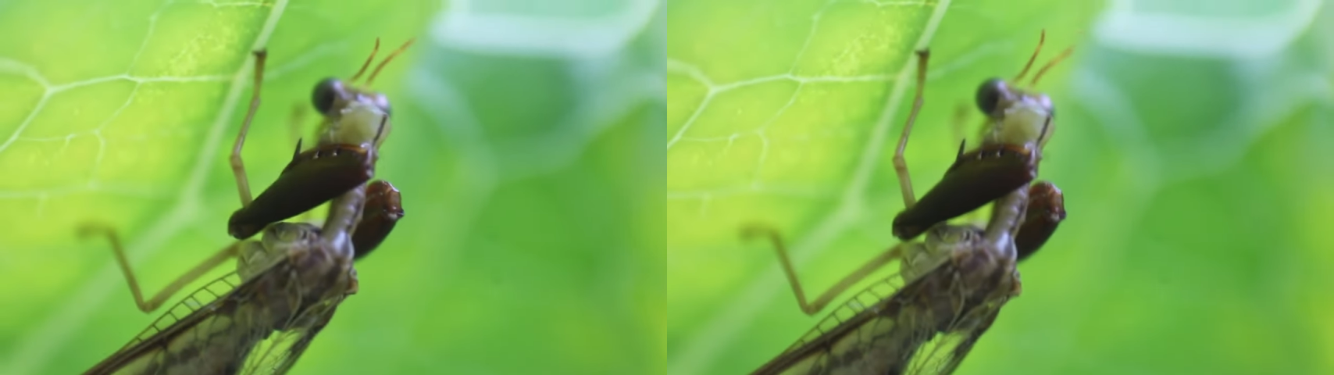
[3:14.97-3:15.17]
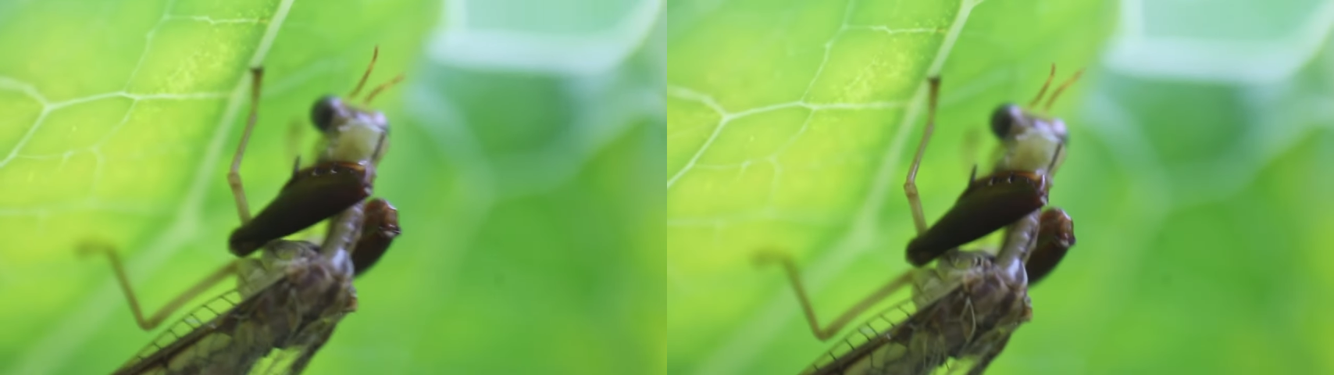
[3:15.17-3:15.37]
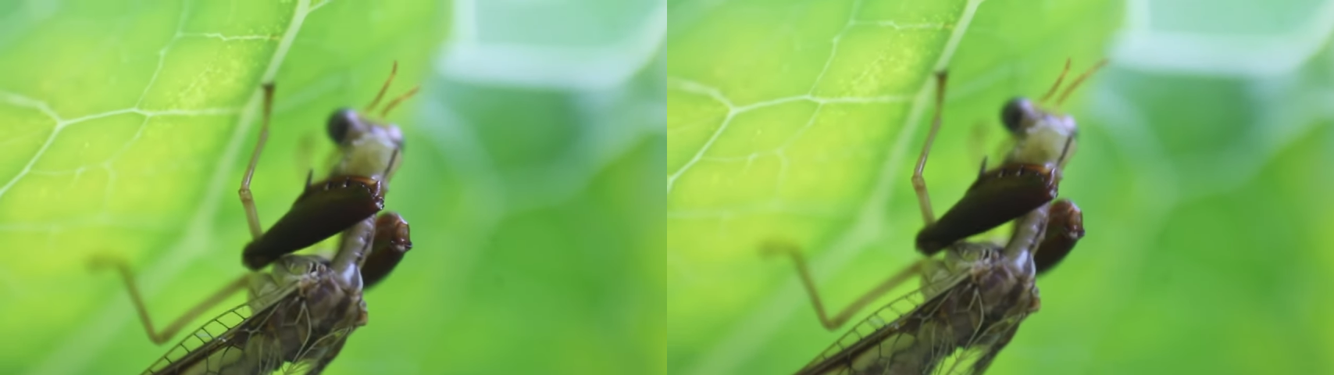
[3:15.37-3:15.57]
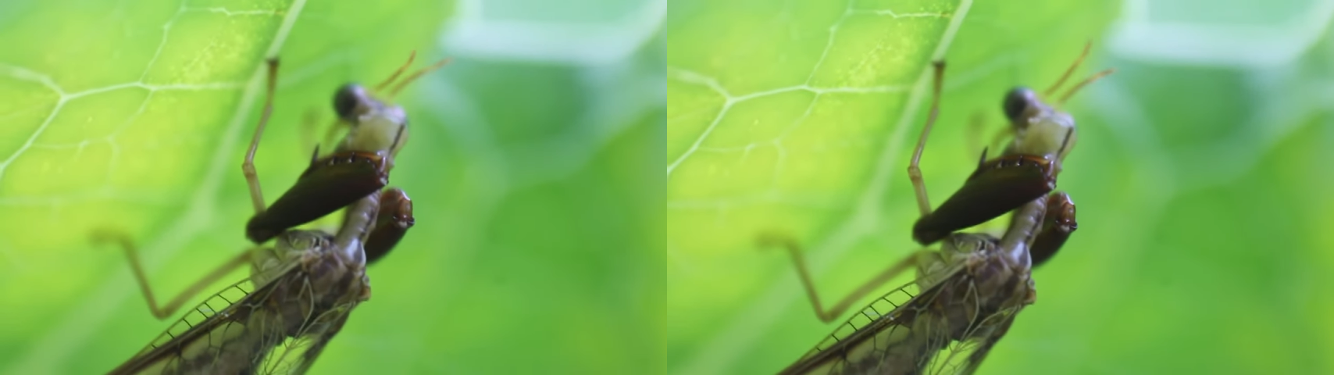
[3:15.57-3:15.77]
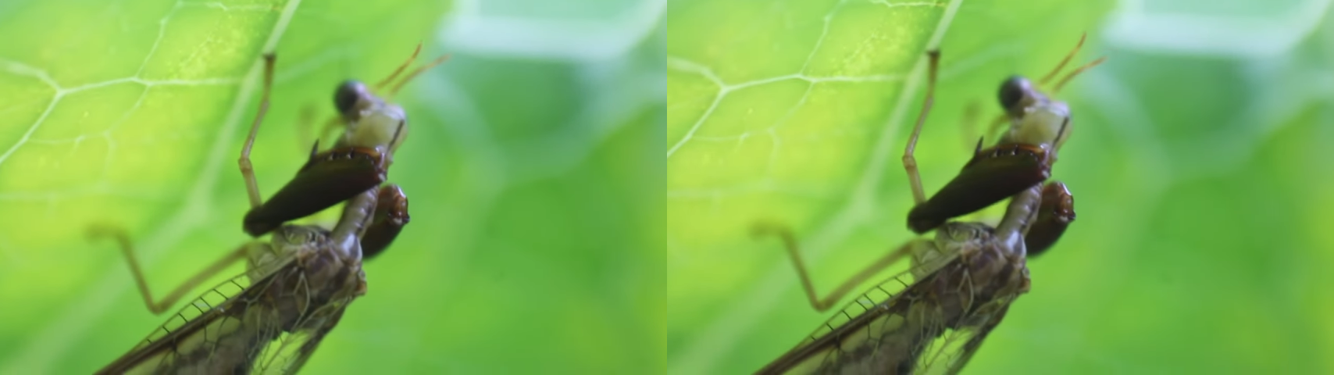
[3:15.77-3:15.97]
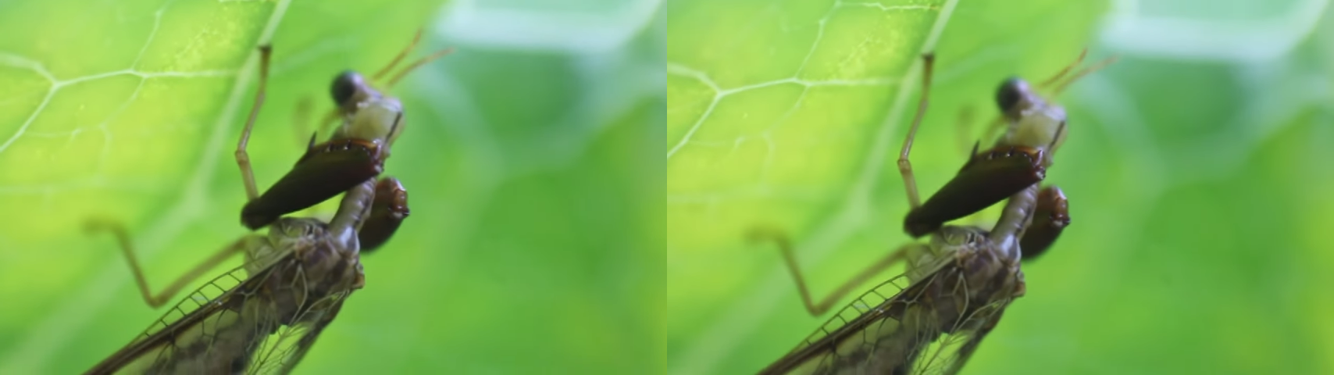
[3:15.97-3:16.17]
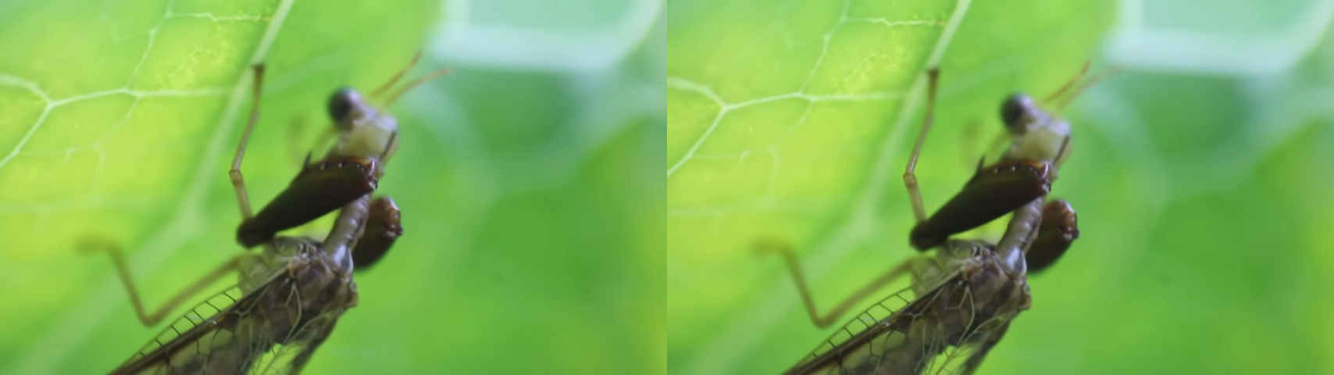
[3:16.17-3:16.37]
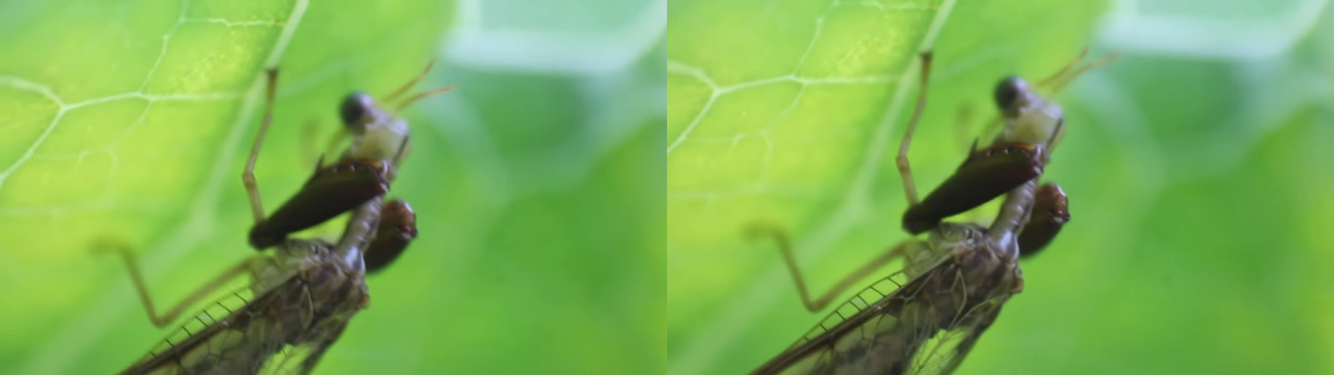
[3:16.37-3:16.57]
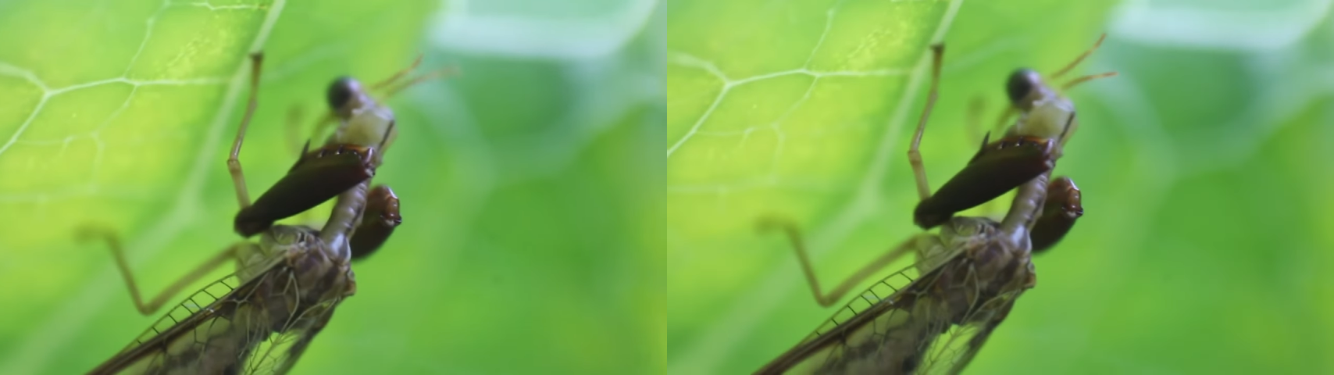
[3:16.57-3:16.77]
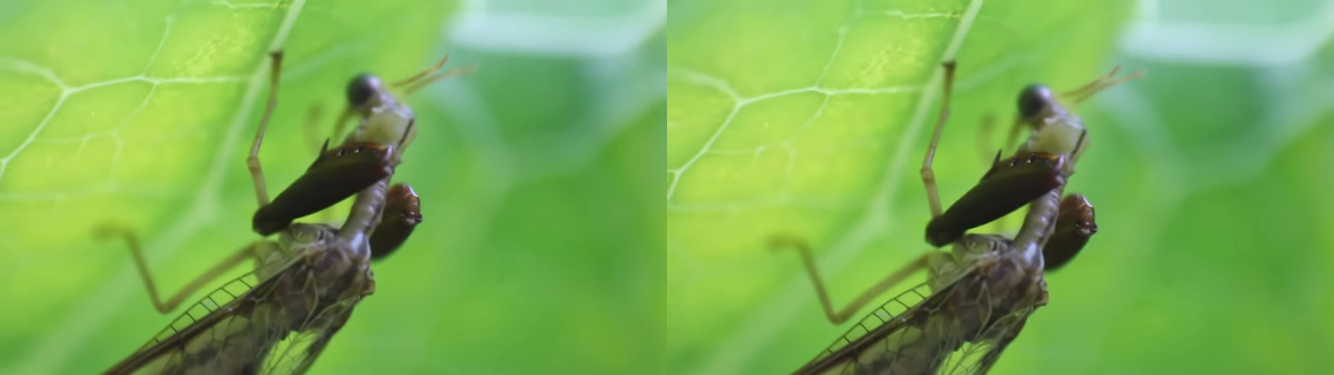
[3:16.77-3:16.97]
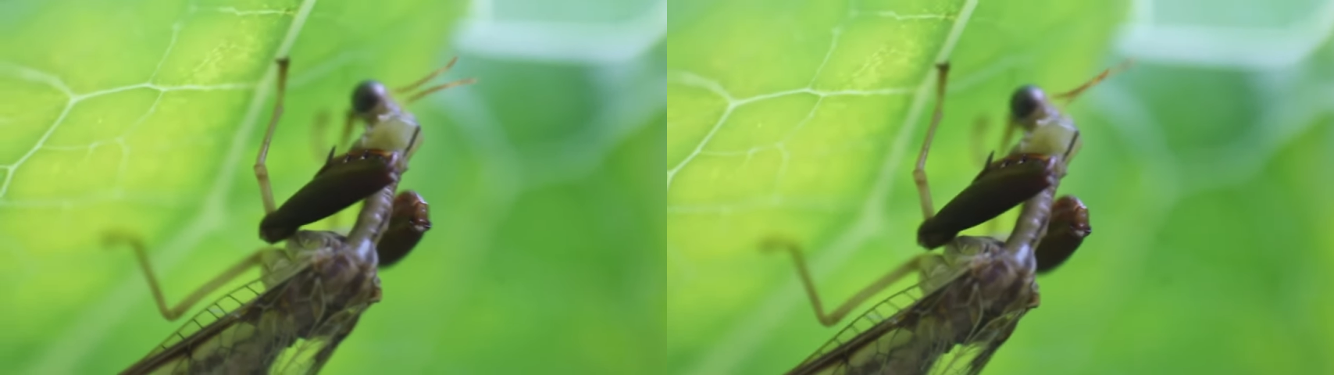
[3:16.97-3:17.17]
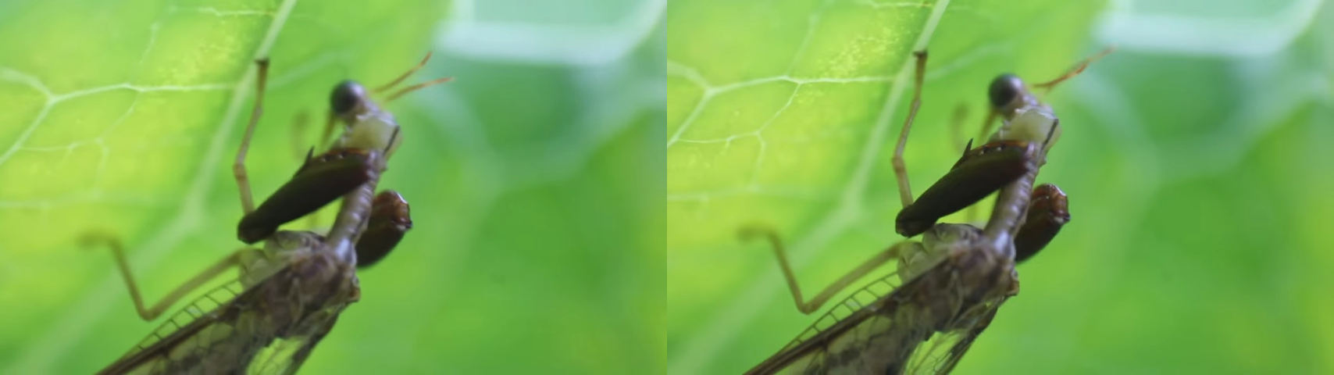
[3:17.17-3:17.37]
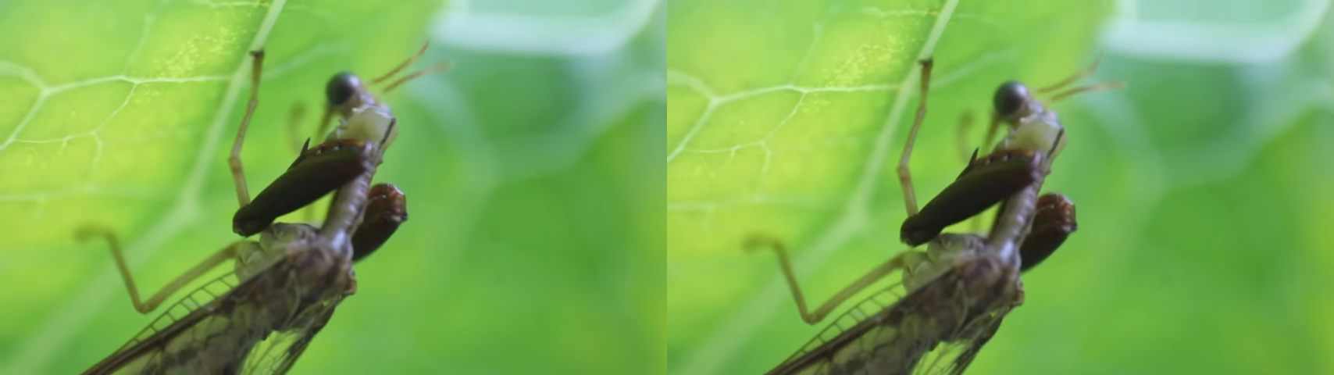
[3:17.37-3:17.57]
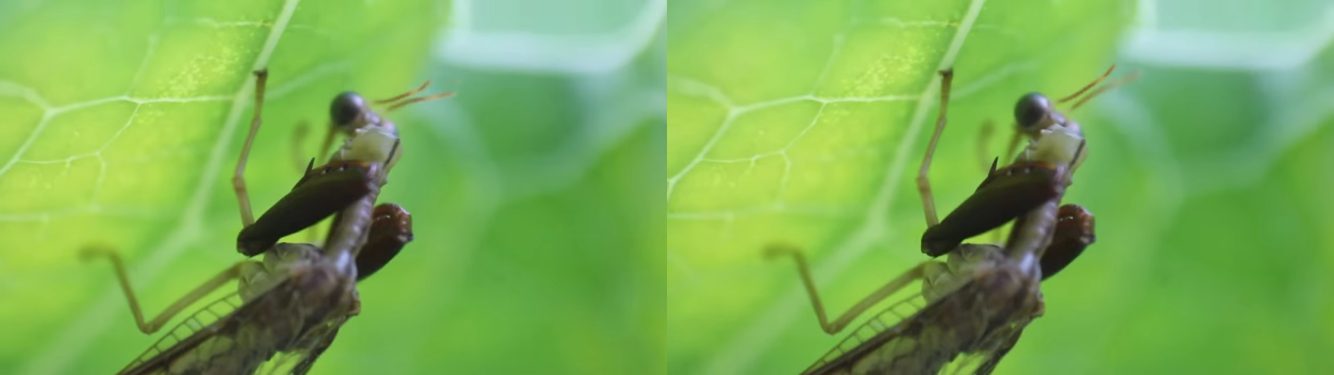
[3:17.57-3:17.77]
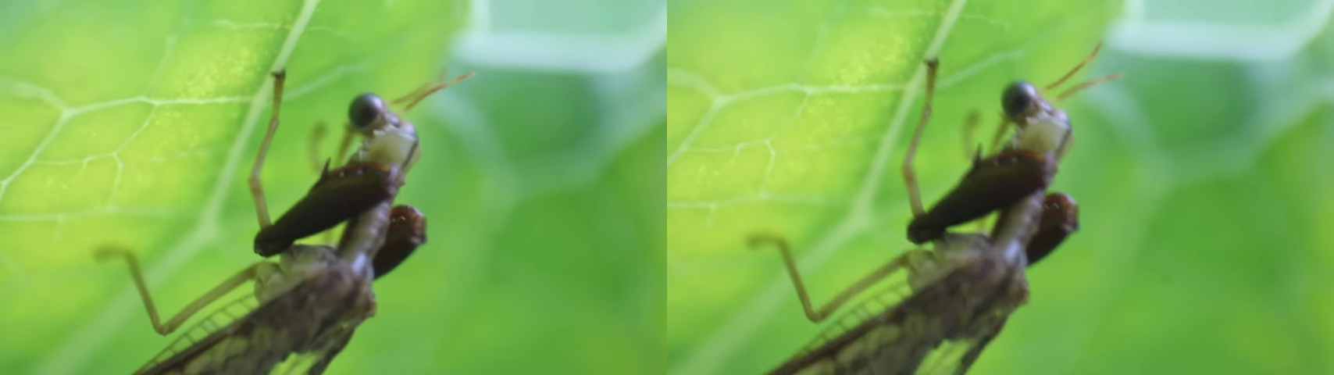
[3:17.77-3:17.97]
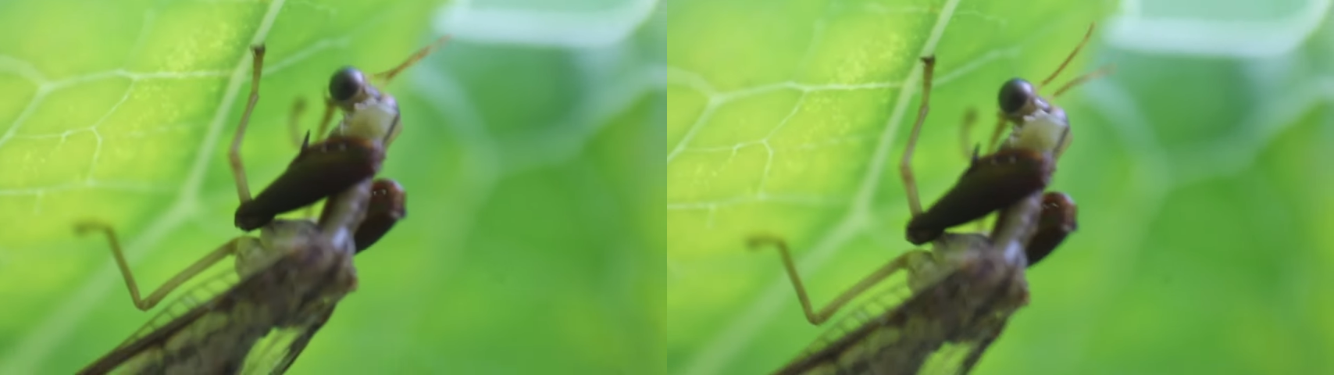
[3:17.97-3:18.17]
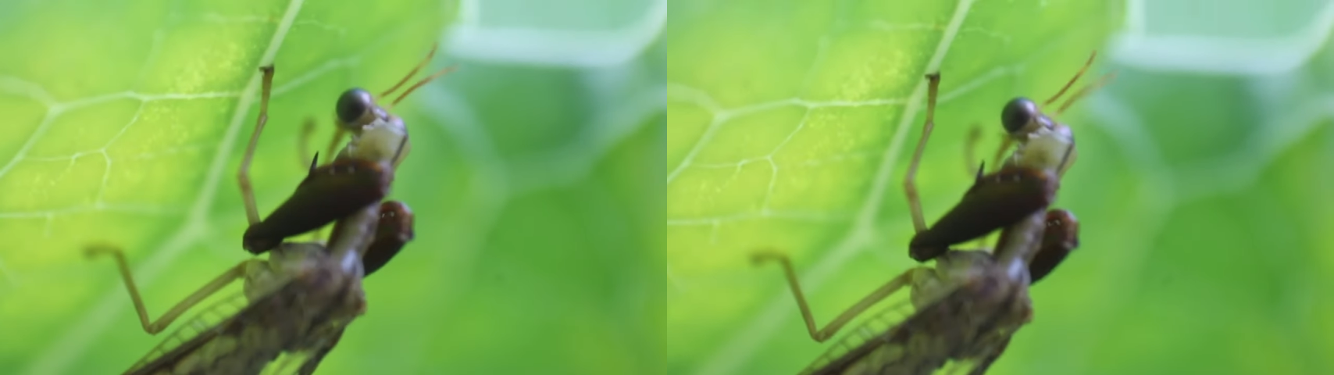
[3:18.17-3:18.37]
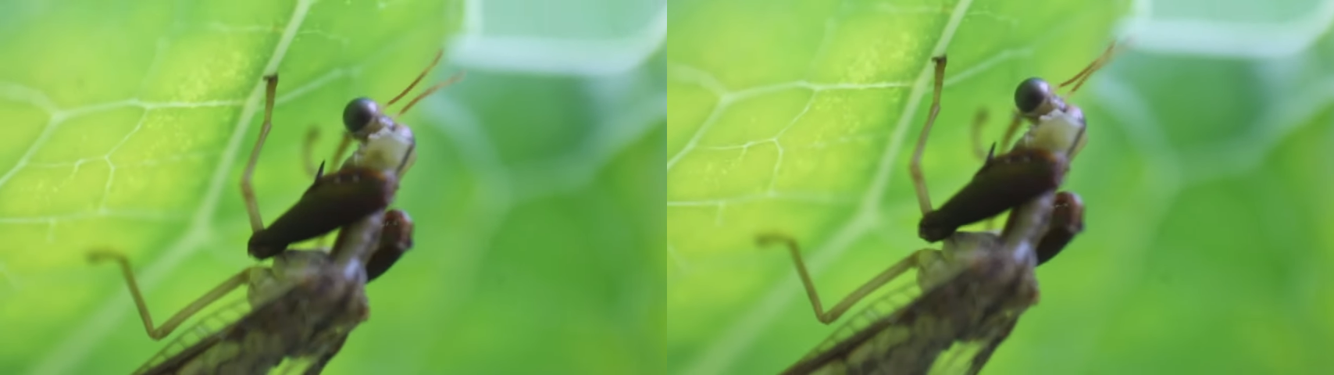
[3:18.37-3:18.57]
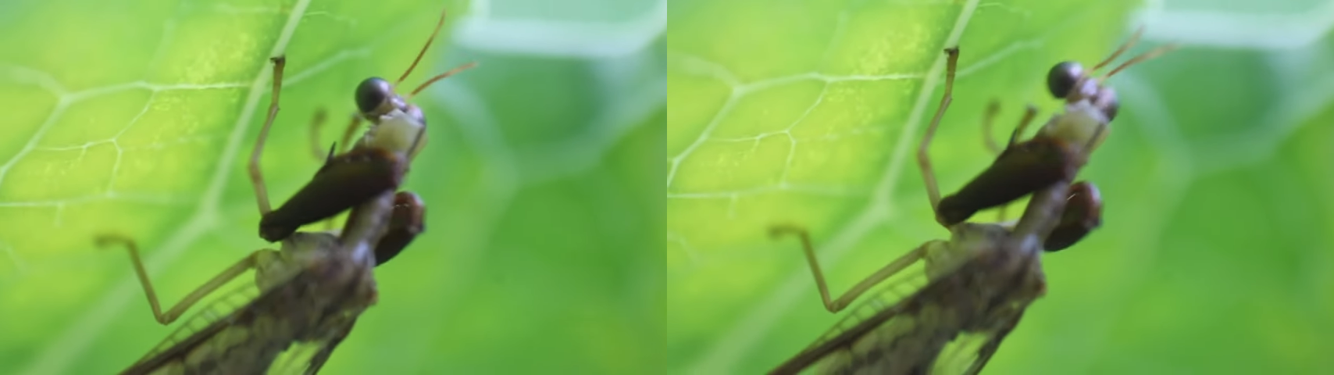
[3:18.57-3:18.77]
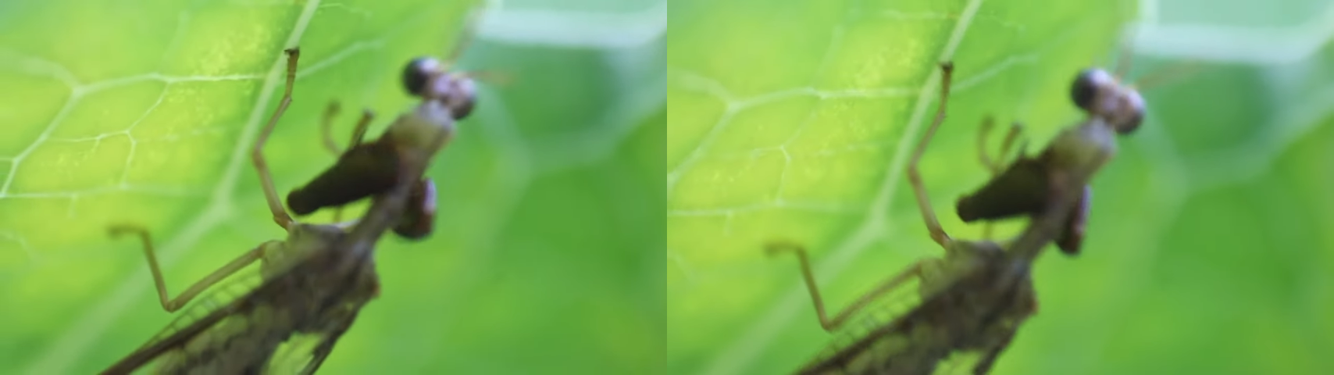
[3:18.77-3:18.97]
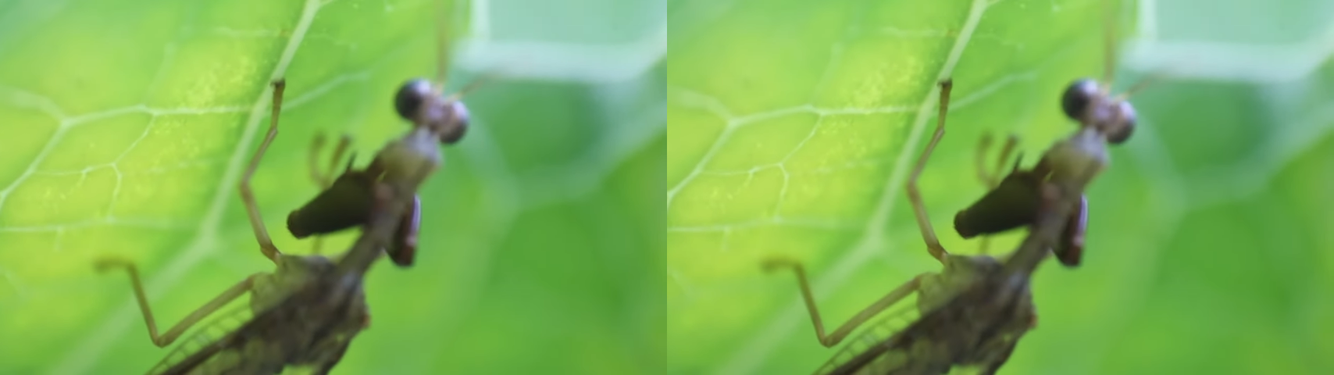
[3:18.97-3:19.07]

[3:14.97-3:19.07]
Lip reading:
[unreadable: no face in view]